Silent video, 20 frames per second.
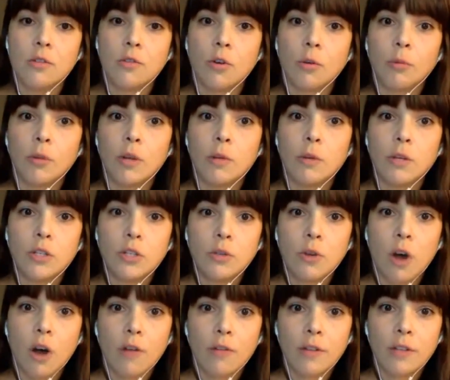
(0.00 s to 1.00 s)
Normally we
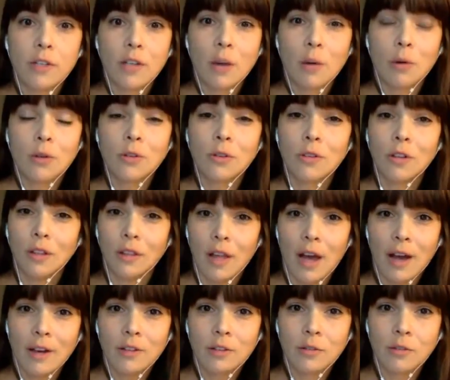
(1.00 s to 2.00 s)
do office hours on the
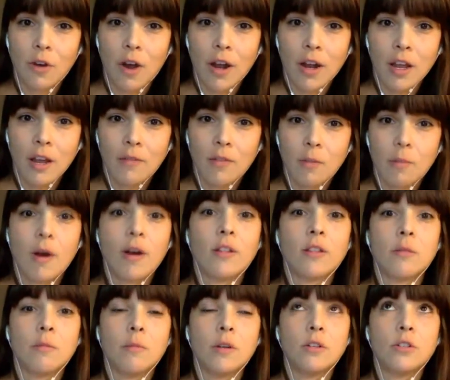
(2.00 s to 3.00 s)
last Friday of the
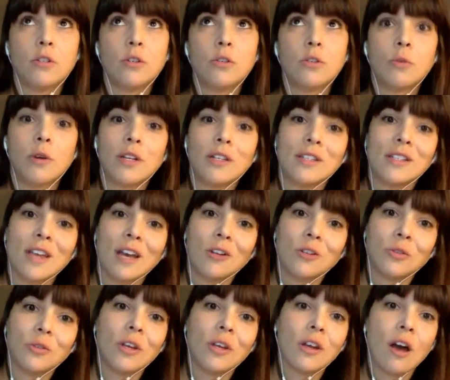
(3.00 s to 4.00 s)
month, but due to a
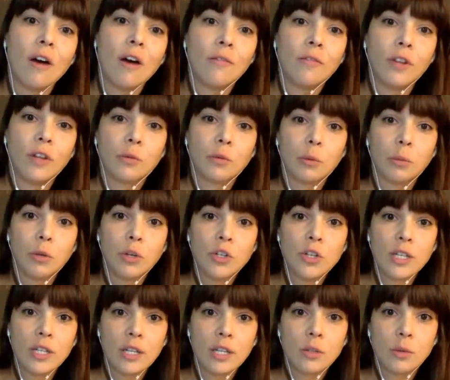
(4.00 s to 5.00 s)
scheduling conflict, we're
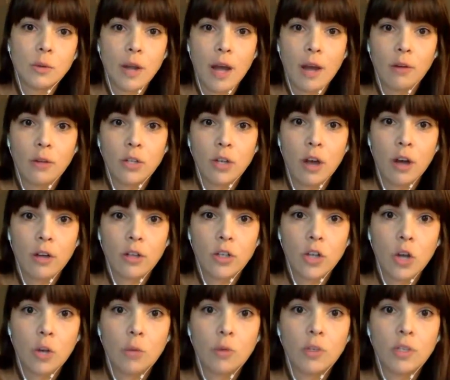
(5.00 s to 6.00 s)
pushing this one out to
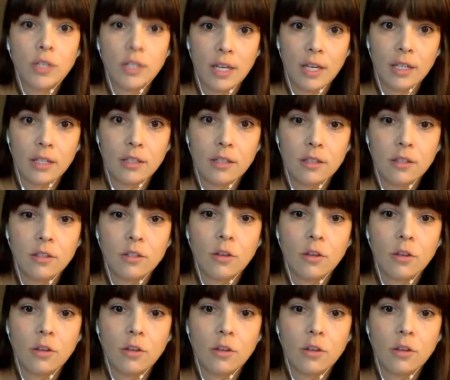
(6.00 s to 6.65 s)
October 6th.